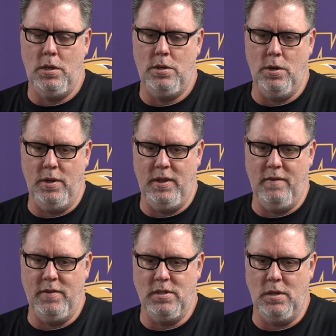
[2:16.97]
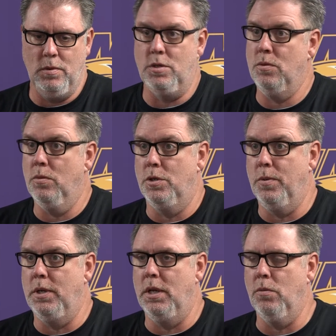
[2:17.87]
during the MVC, which
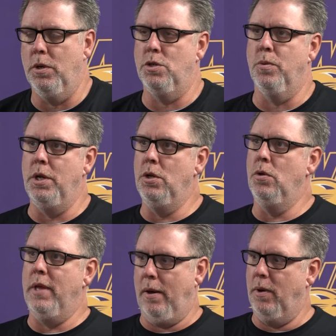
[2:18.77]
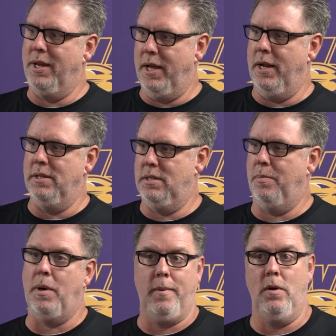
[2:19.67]
we did, which we knew that would get us to
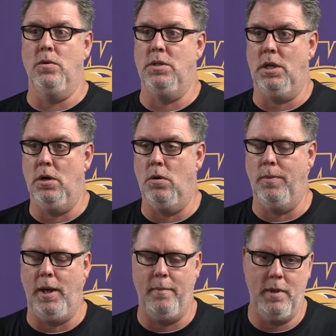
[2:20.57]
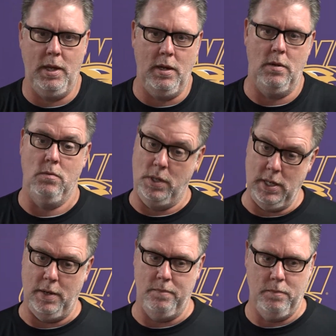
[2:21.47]
probably hosting a home game, and we did.